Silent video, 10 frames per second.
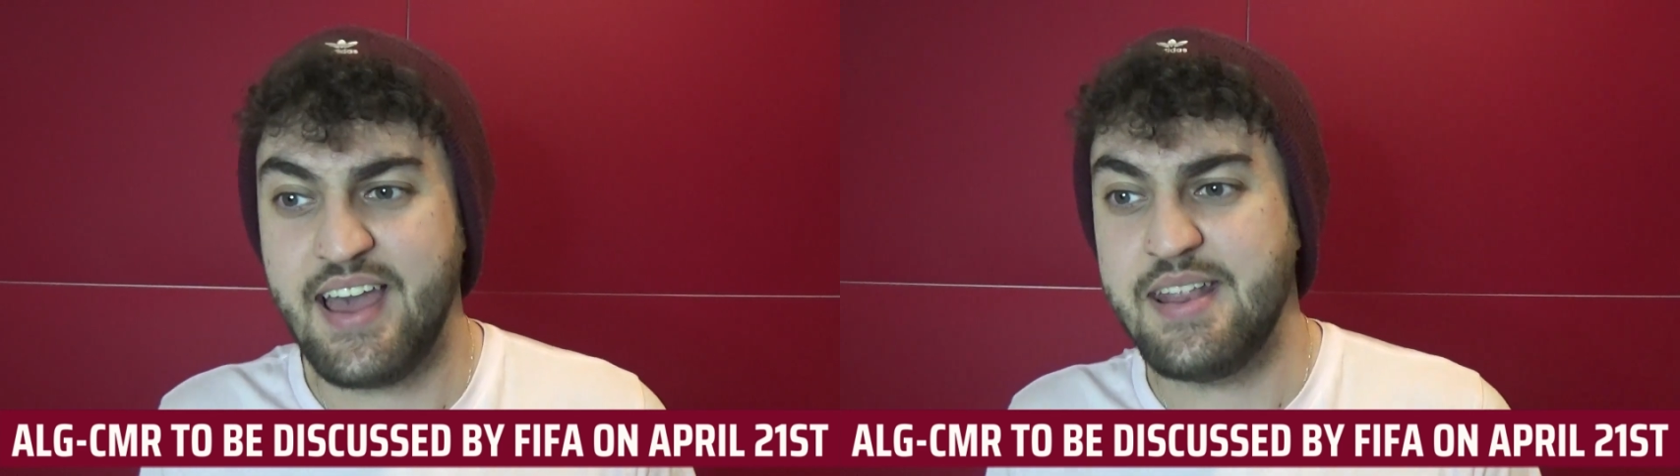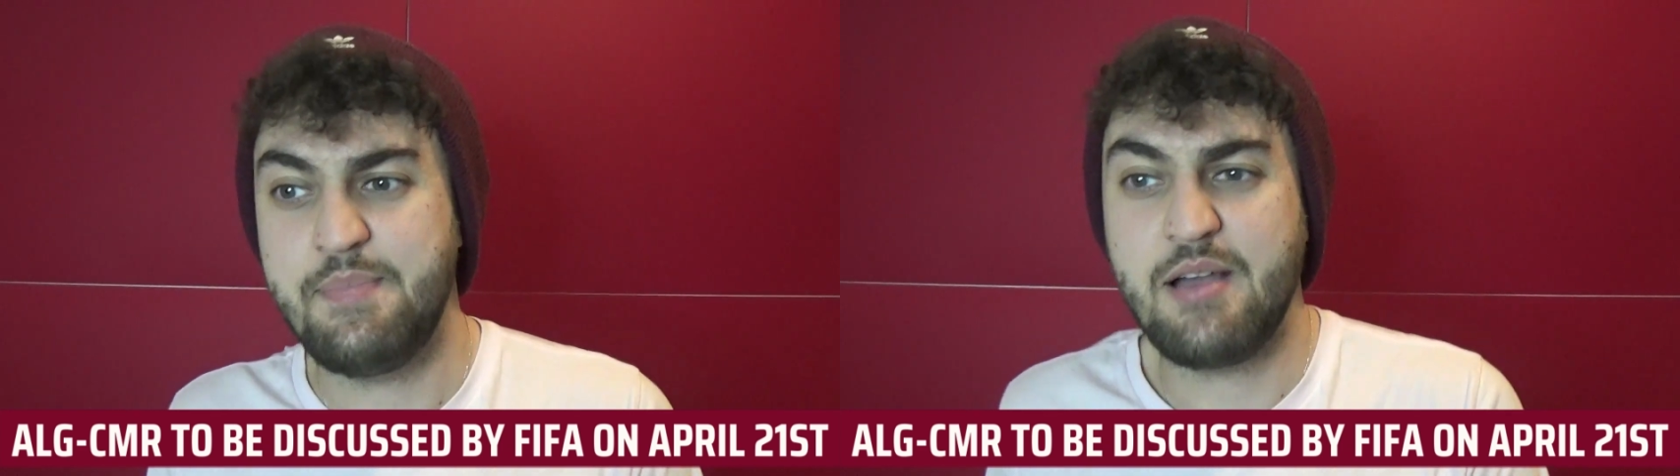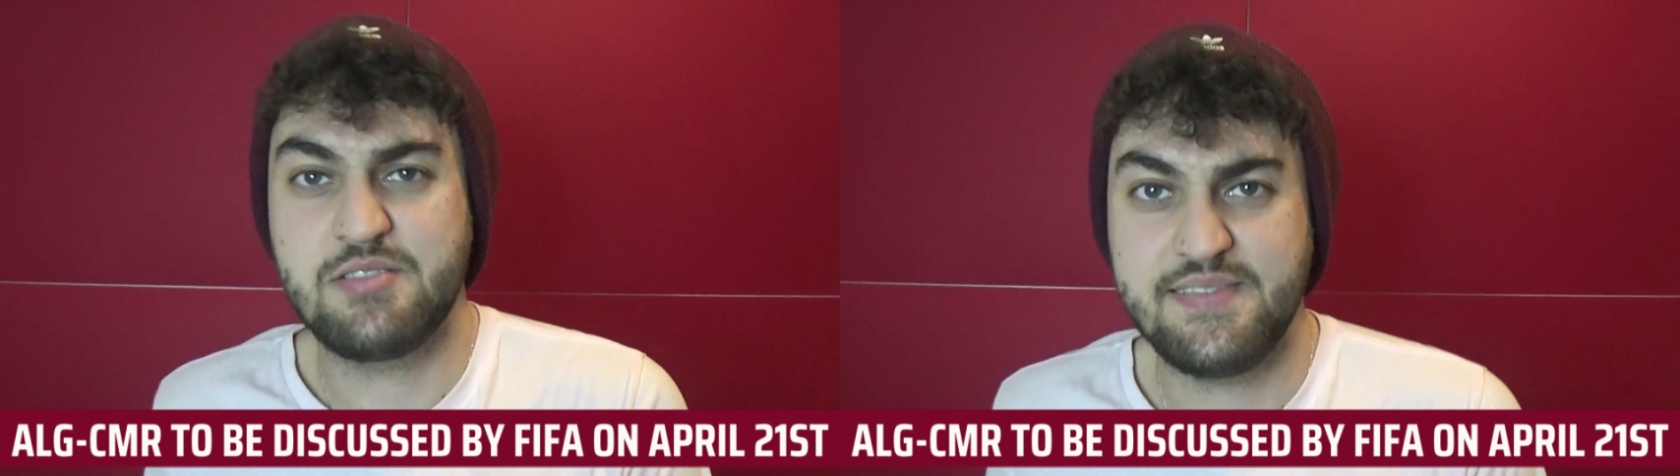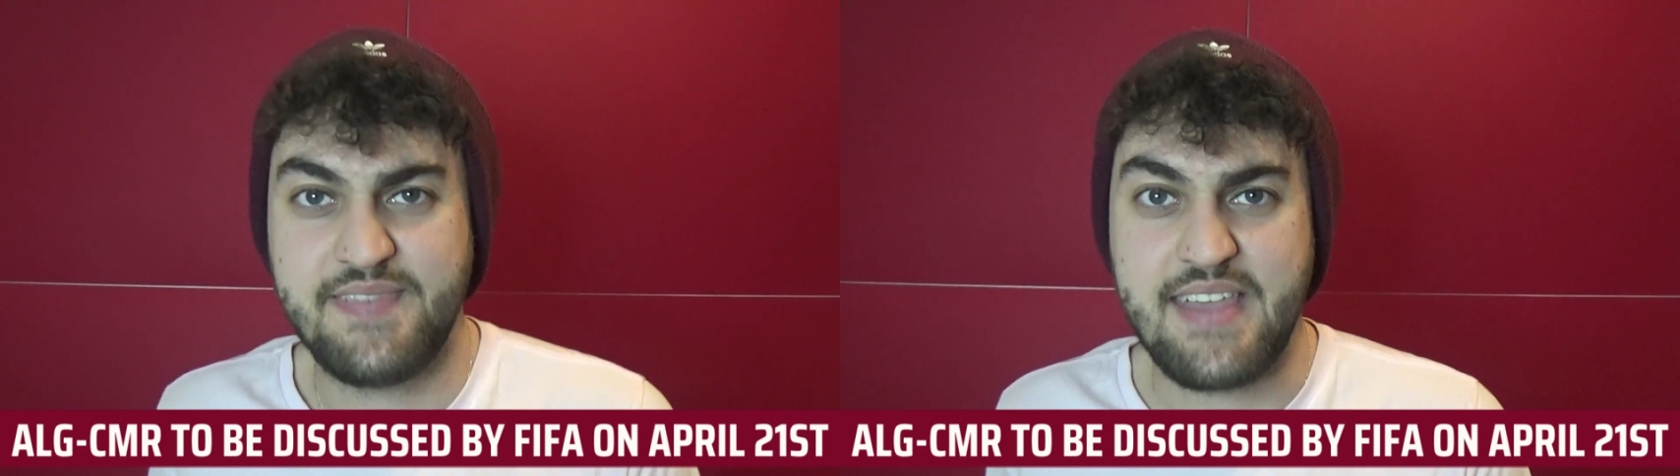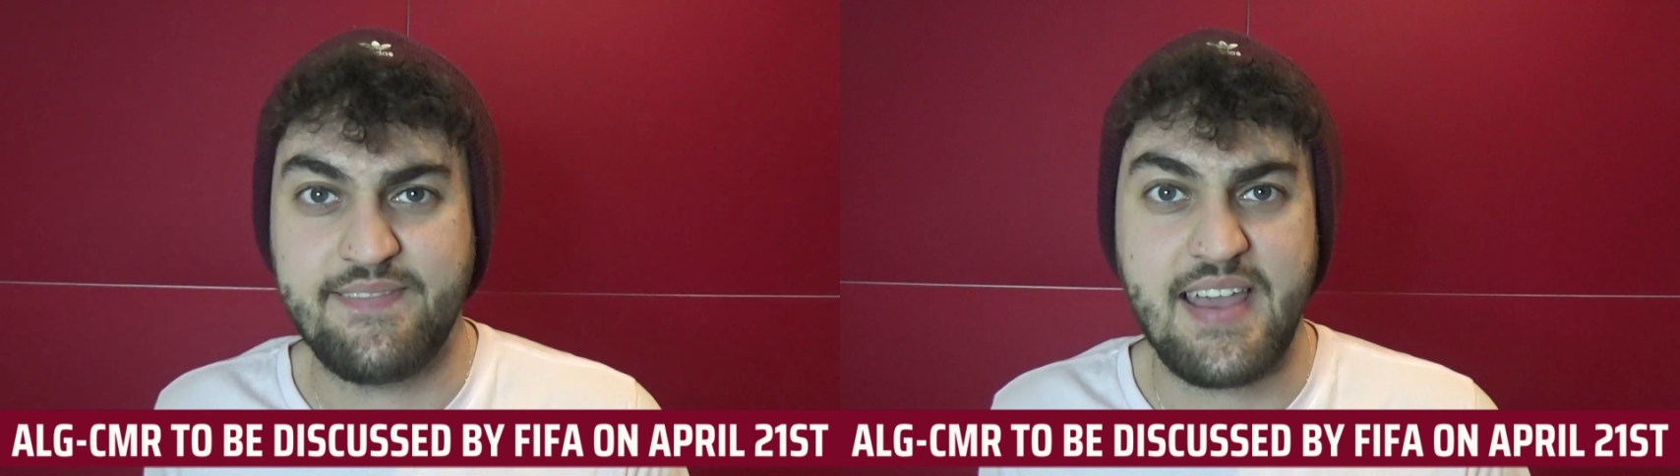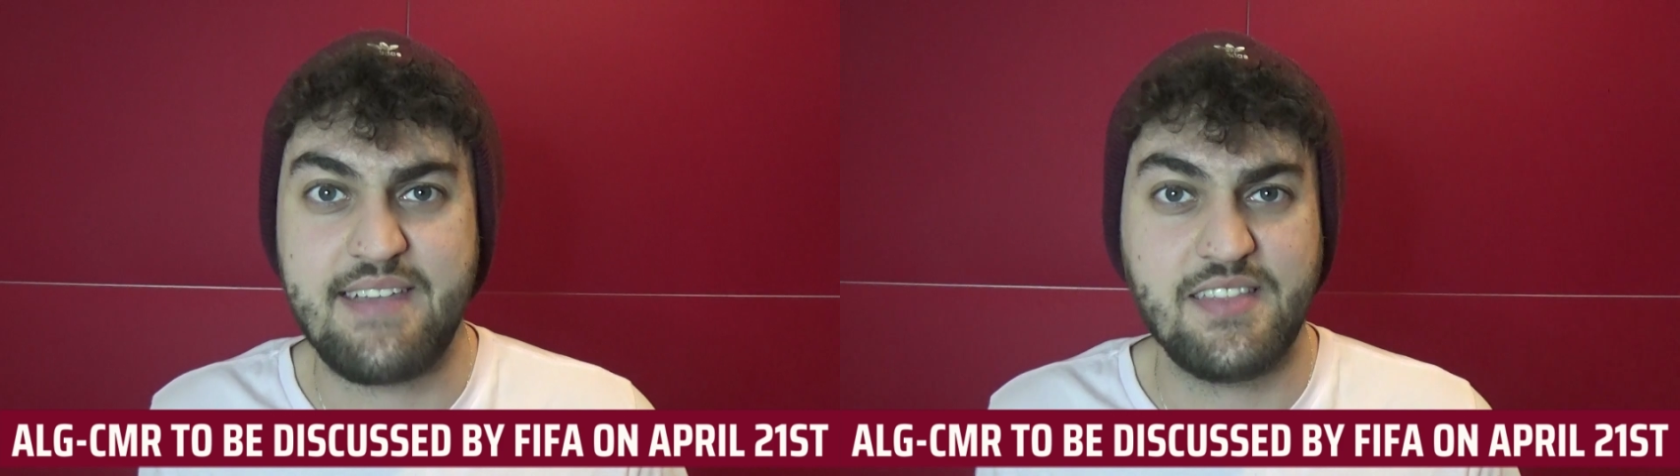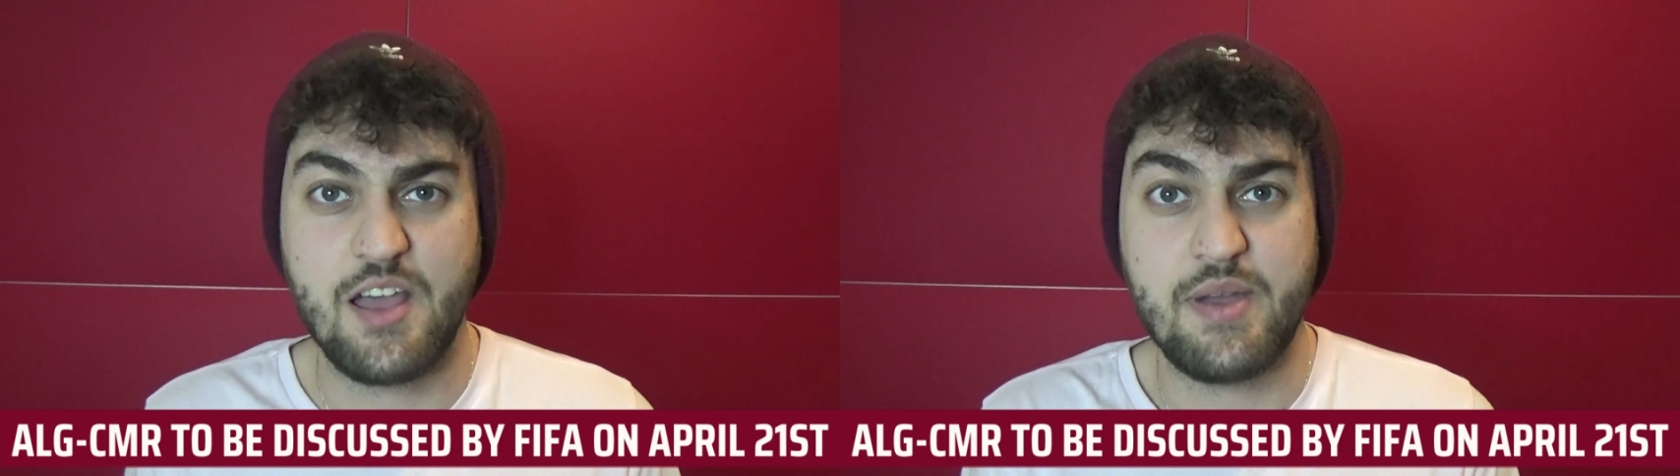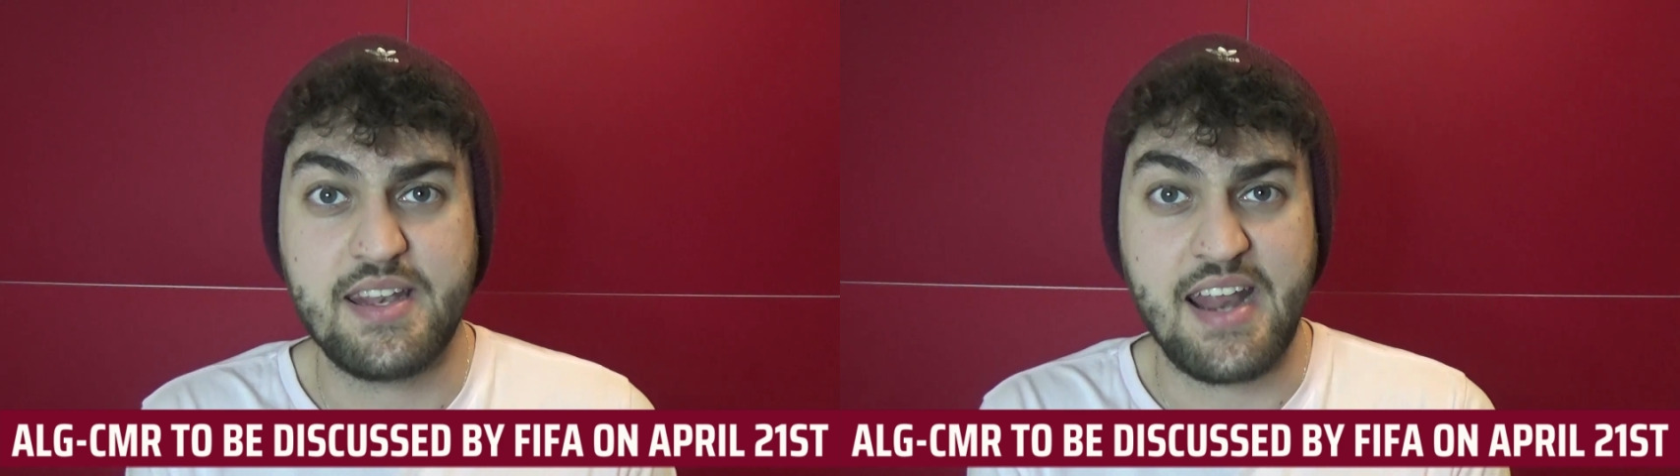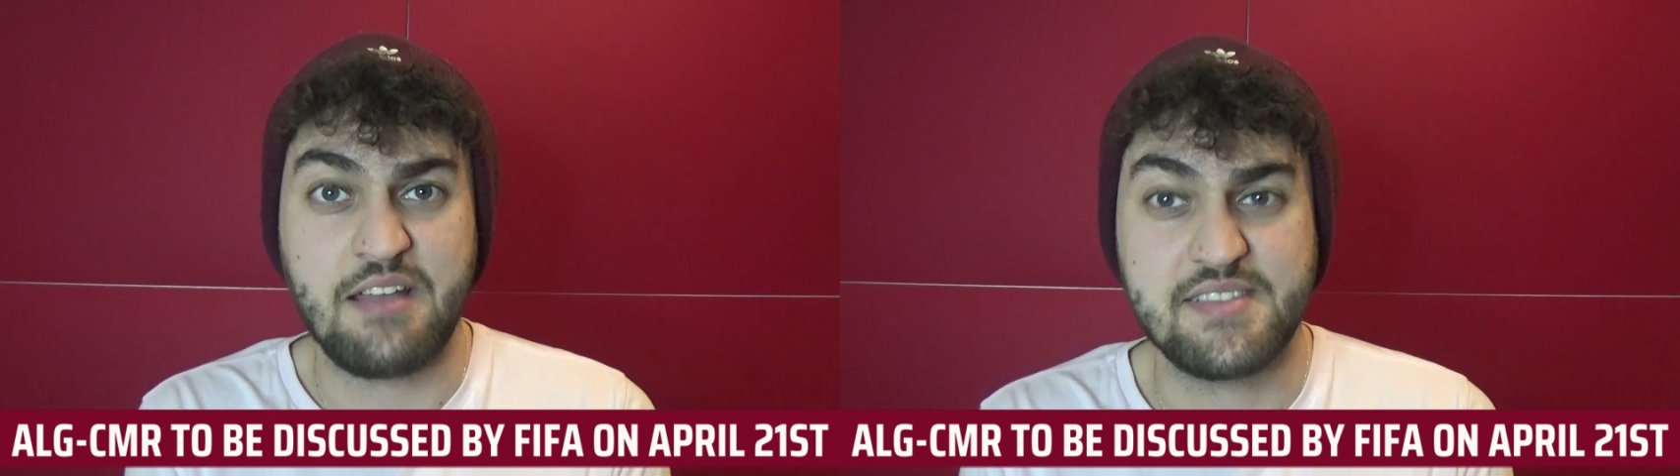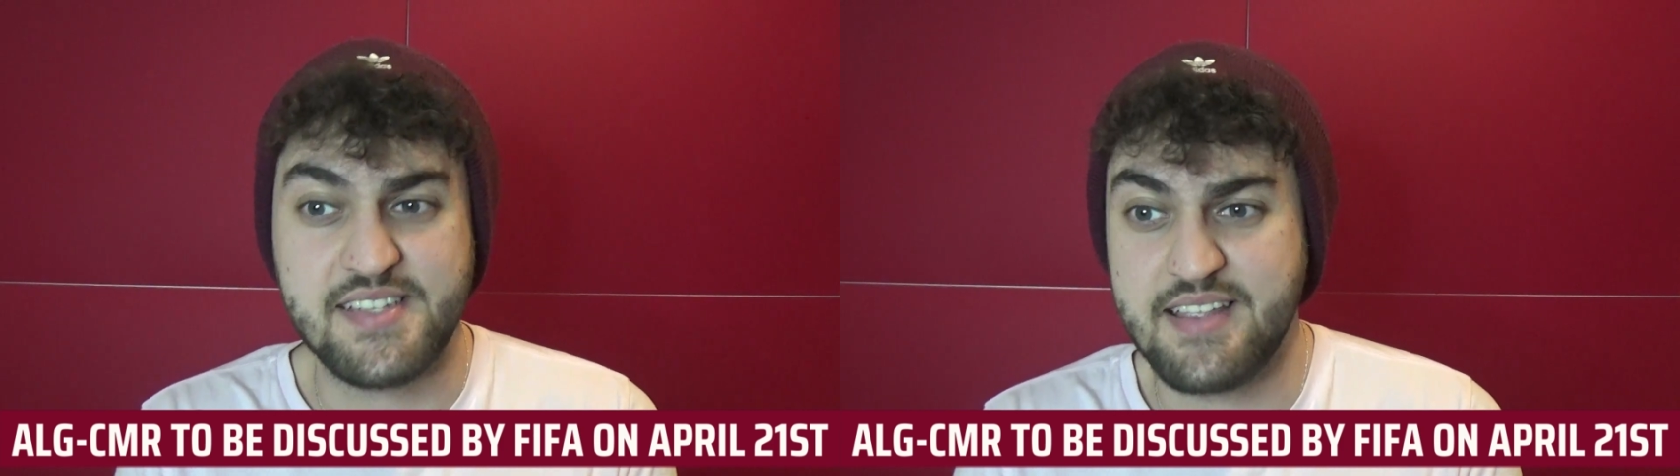an appeal to FIFA, even though we'd
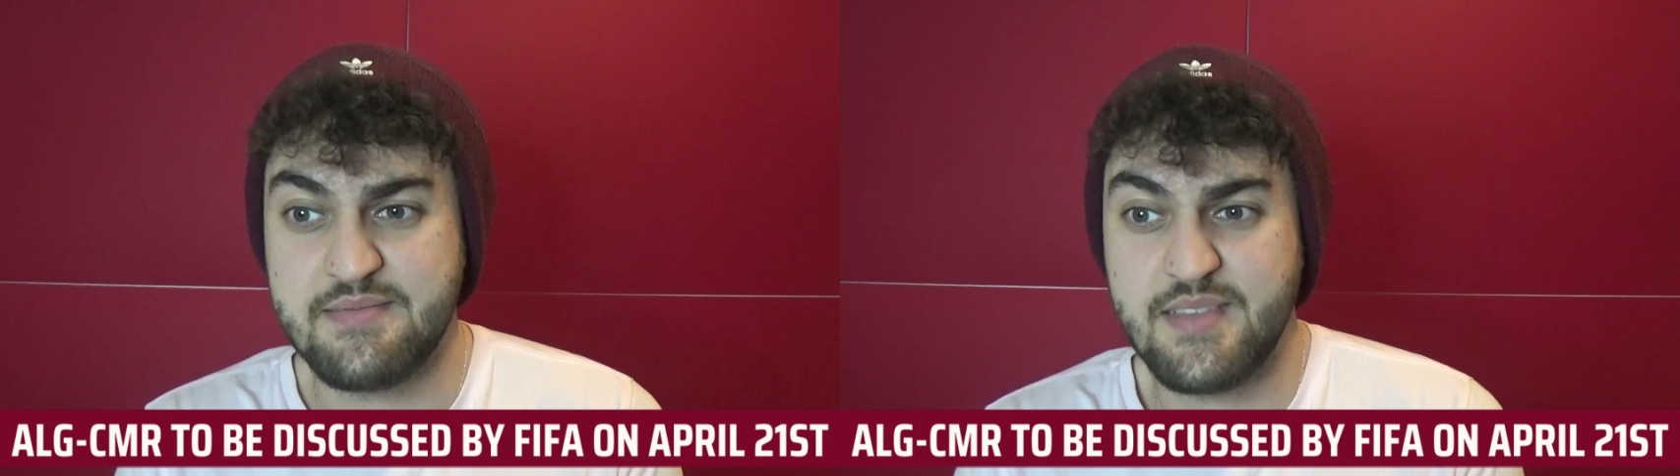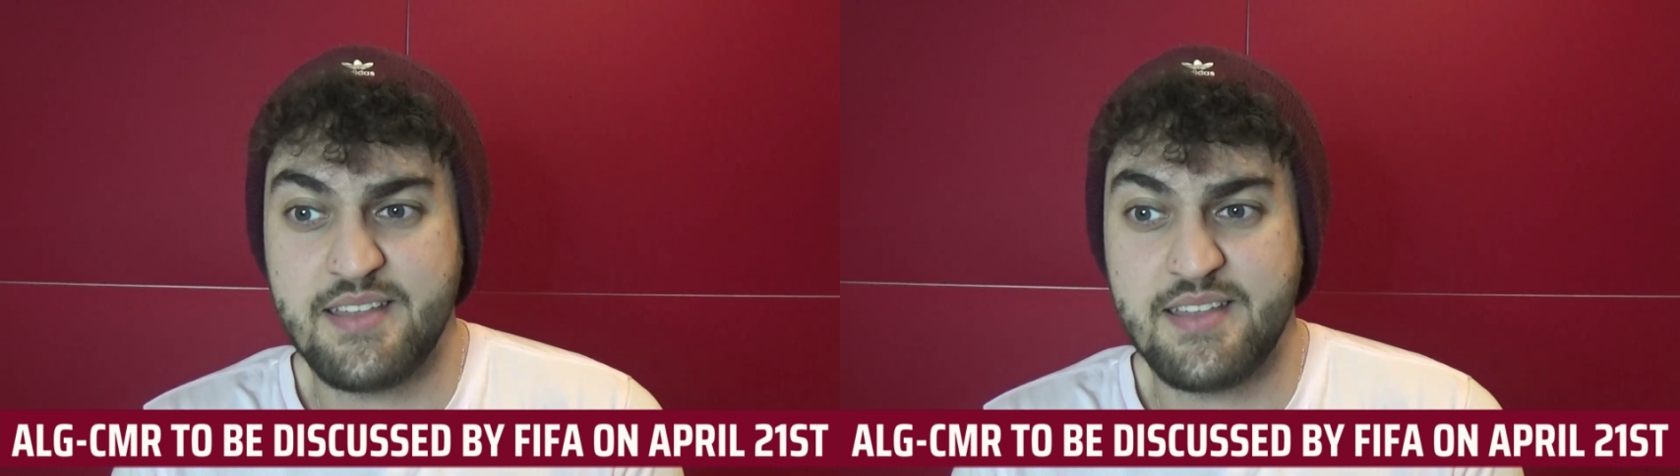announced it and,